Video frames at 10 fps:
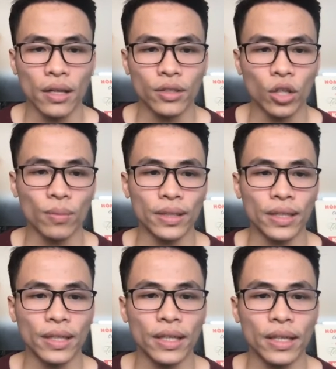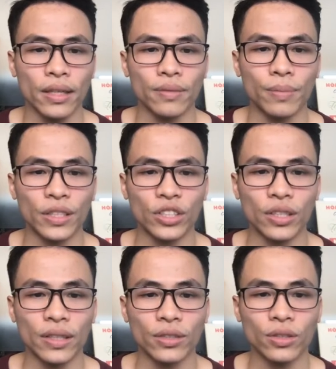Normally,
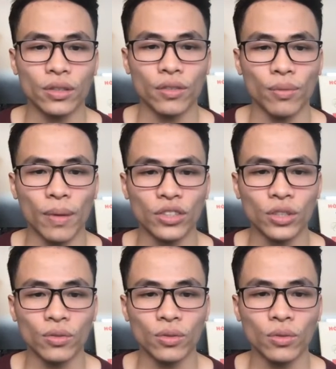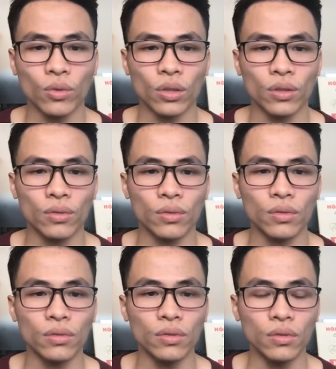pagination of Magento will
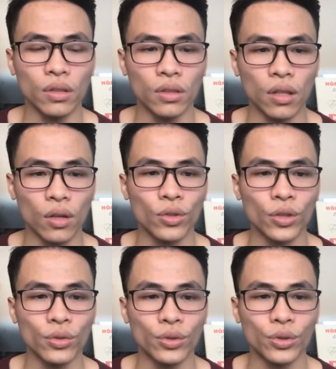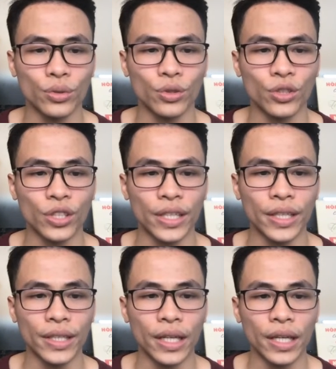allow you to
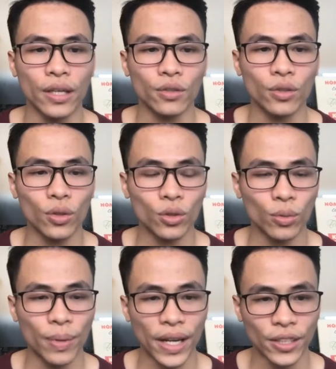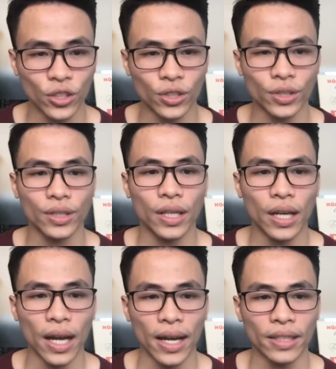see total page
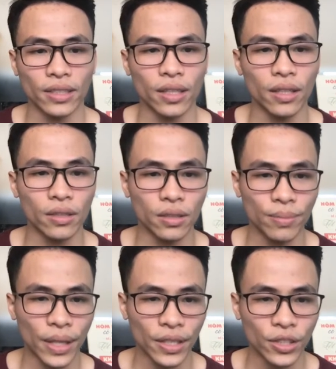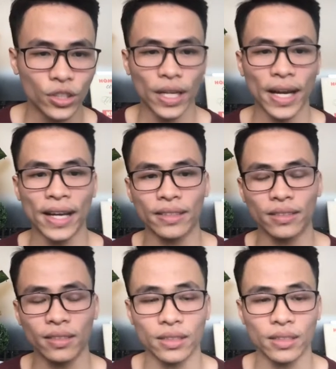at the current page
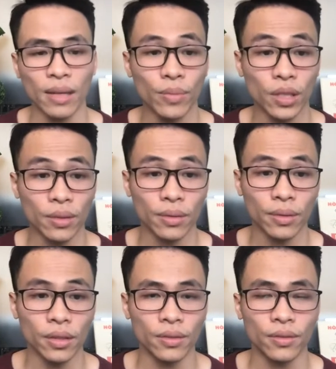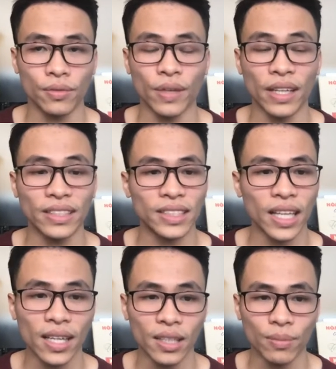and the number of edit
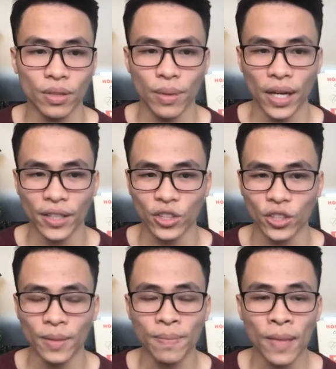time per page.